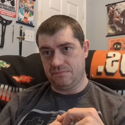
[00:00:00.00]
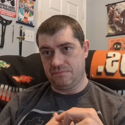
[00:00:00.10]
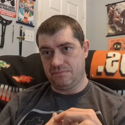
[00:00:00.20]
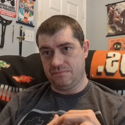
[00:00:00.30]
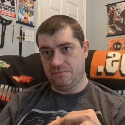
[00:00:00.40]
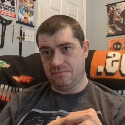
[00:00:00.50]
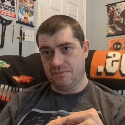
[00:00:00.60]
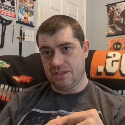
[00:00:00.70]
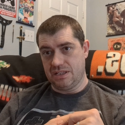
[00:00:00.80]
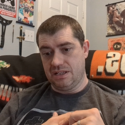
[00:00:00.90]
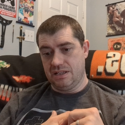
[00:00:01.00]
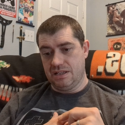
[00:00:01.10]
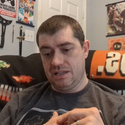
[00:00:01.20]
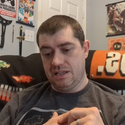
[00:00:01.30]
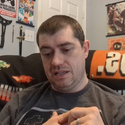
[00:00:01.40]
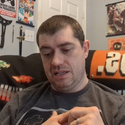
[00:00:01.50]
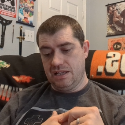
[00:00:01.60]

Nothing is said.